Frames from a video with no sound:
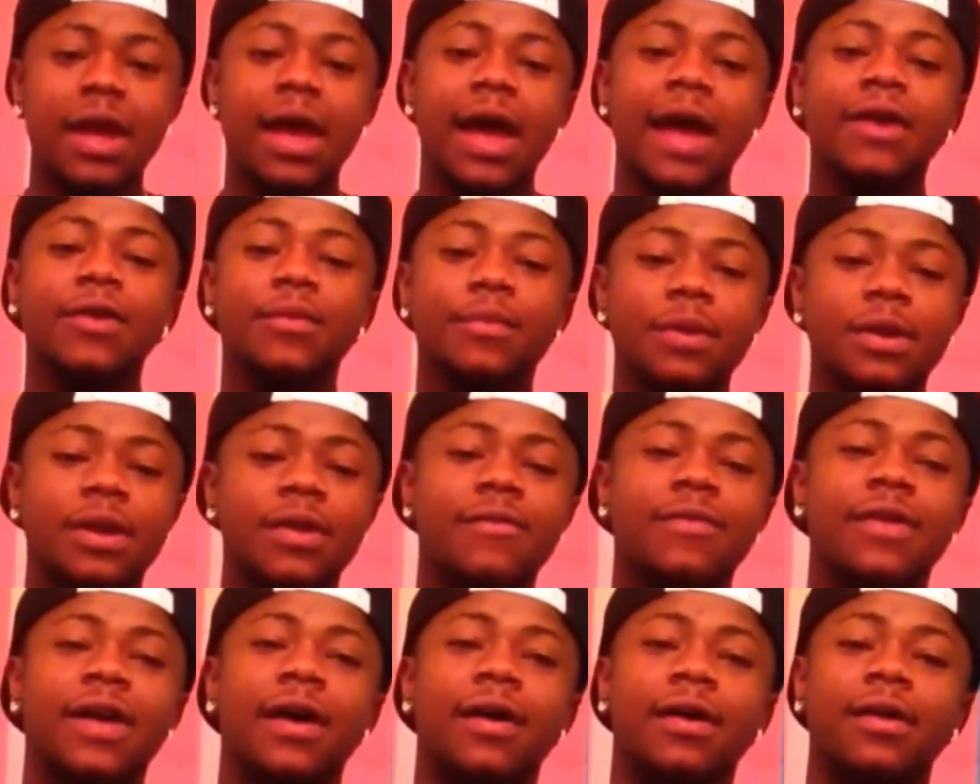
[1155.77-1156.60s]
and you
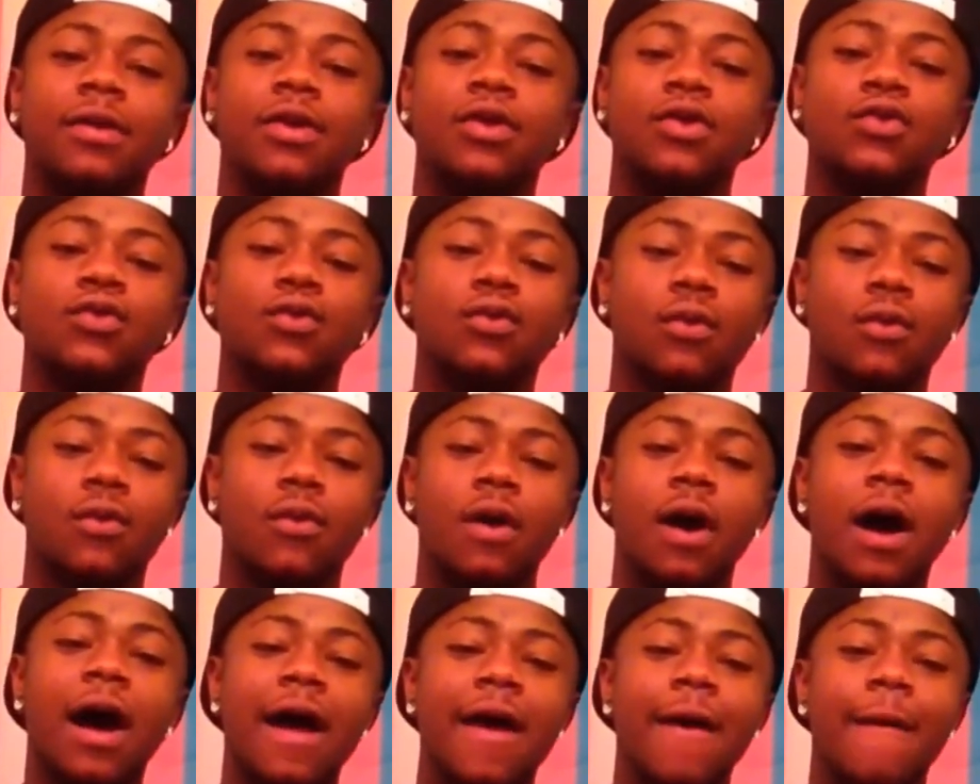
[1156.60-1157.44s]
believe that
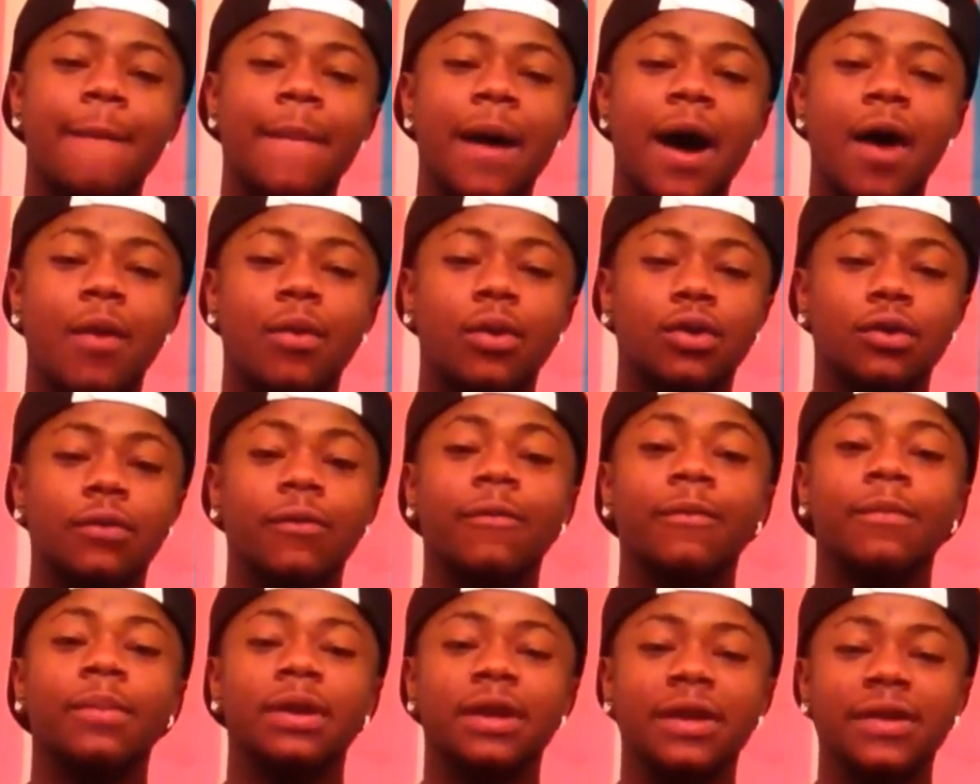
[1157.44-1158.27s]
your higher power
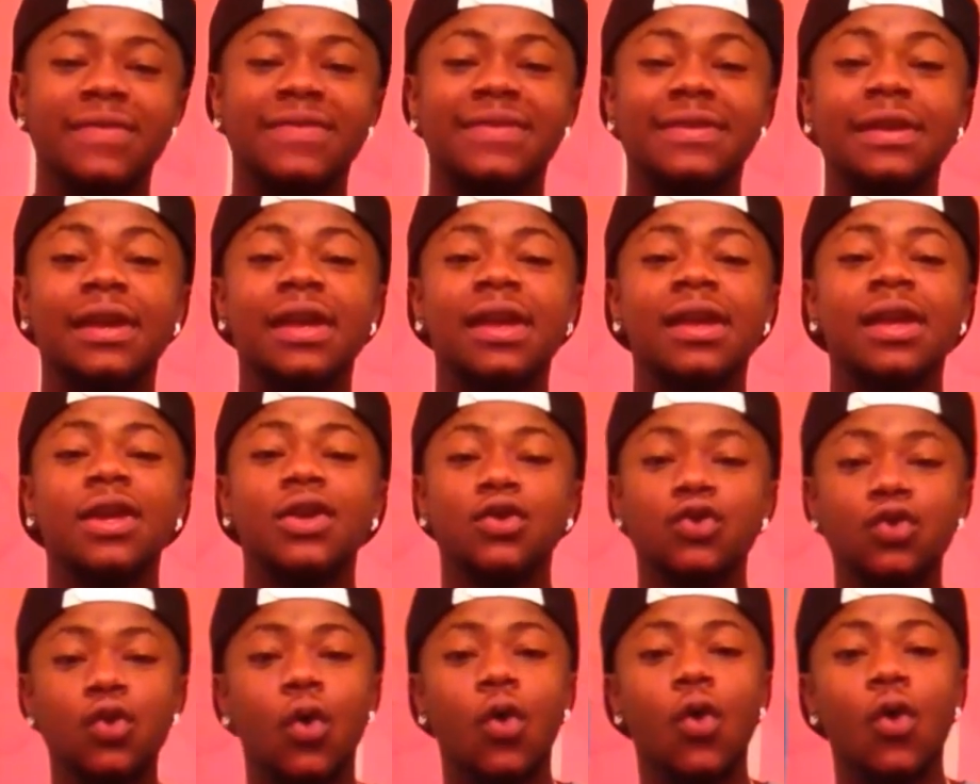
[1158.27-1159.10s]
believes
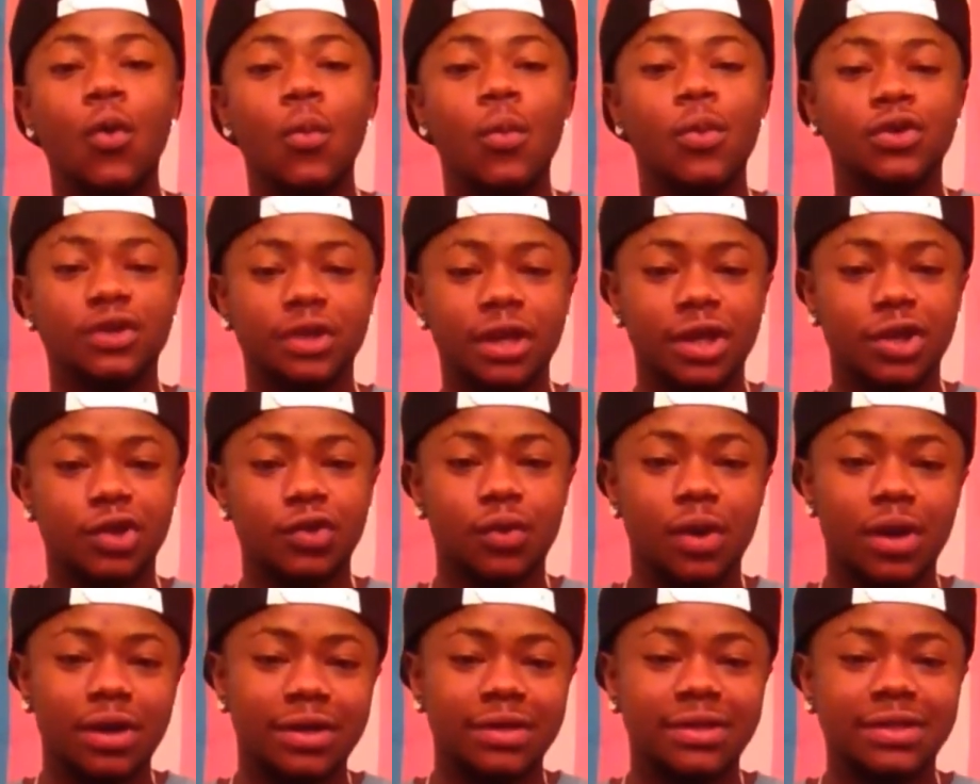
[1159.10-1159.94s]
your
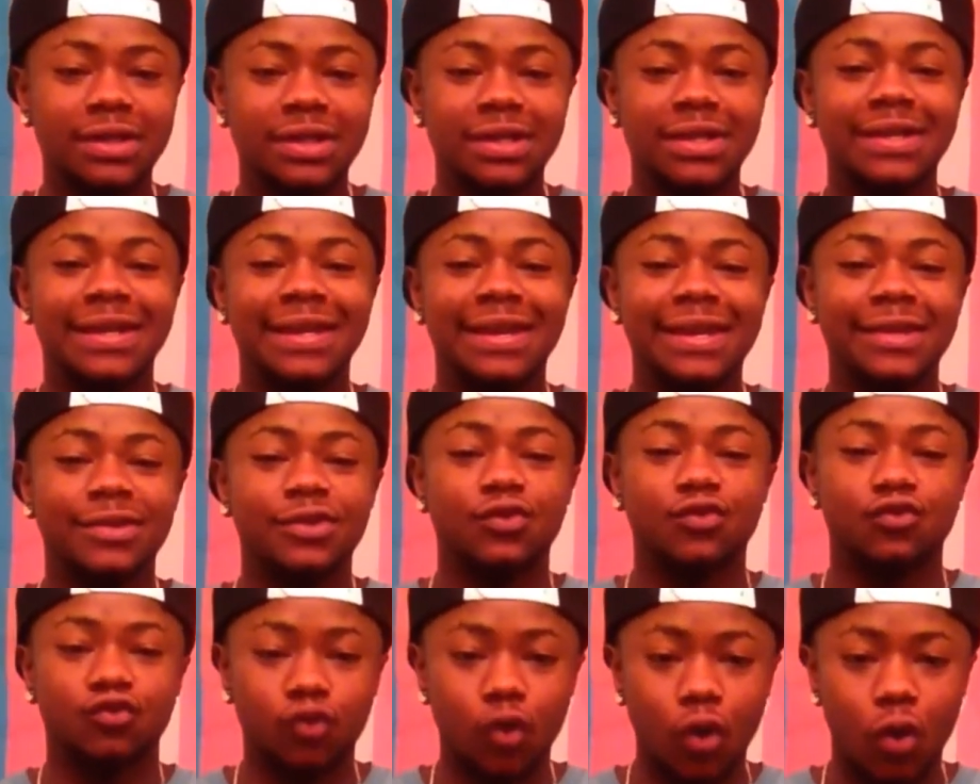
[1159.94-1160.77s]
homosexuality
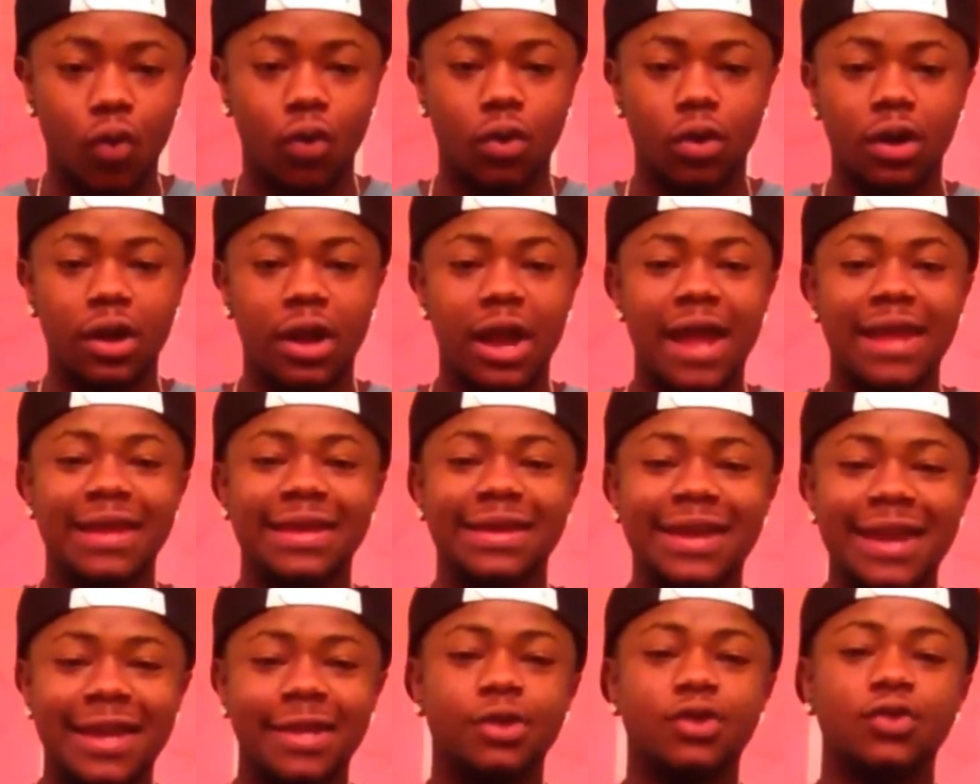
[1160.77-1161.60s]
is wrong,
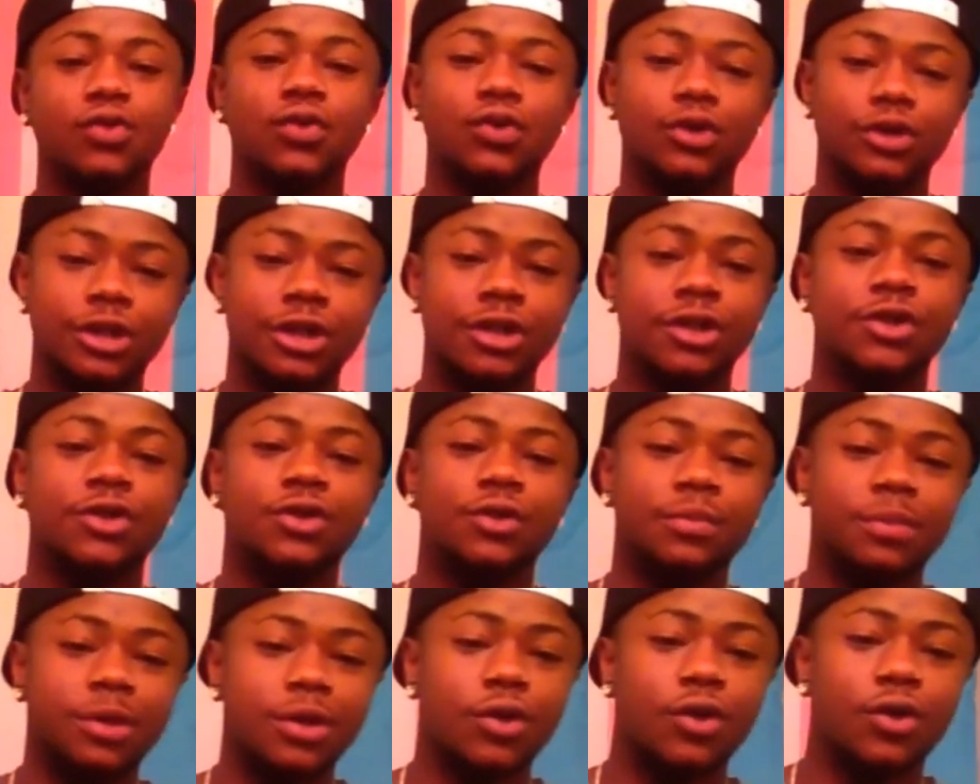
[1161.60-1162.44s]
and yet you continue
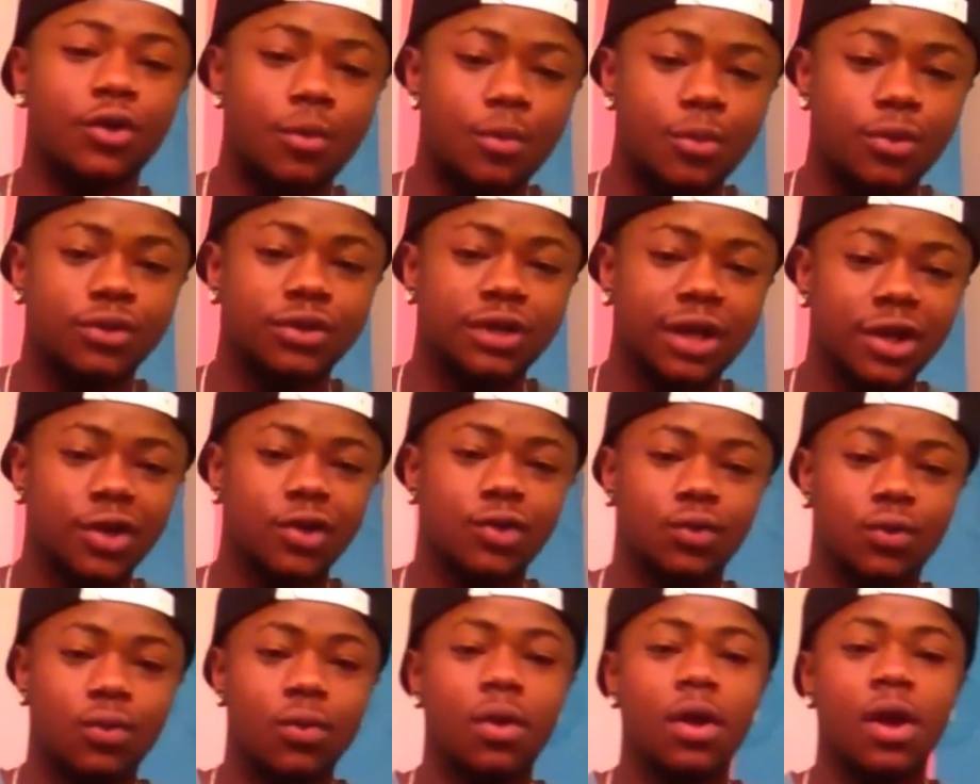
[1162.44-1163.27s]
to be a
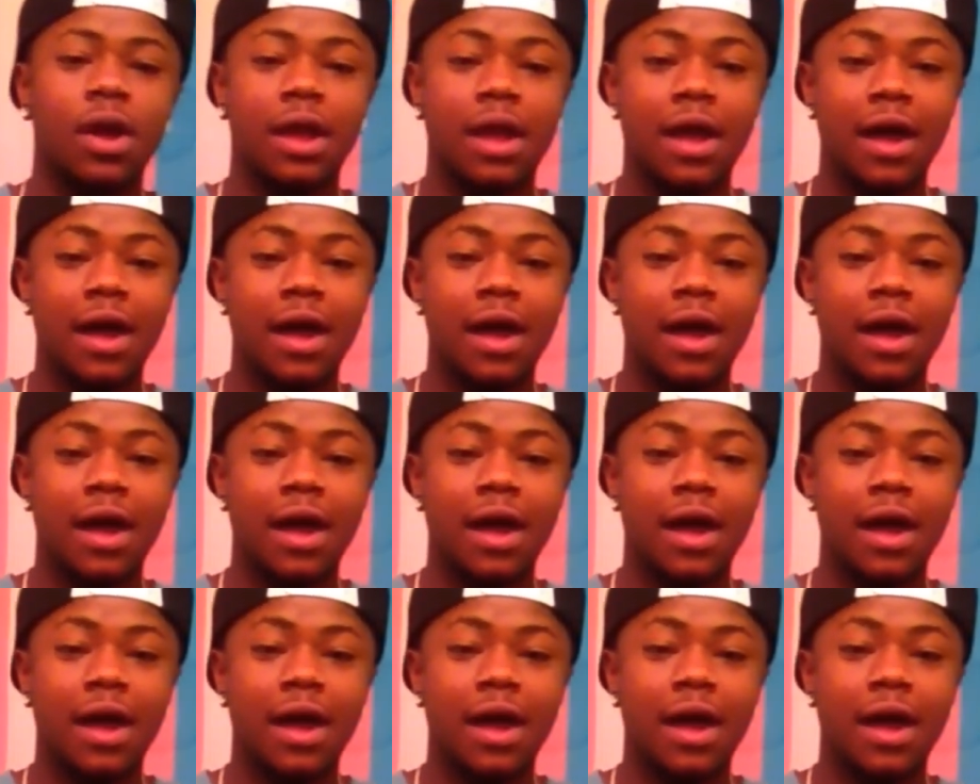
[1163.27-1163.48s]
homosexual,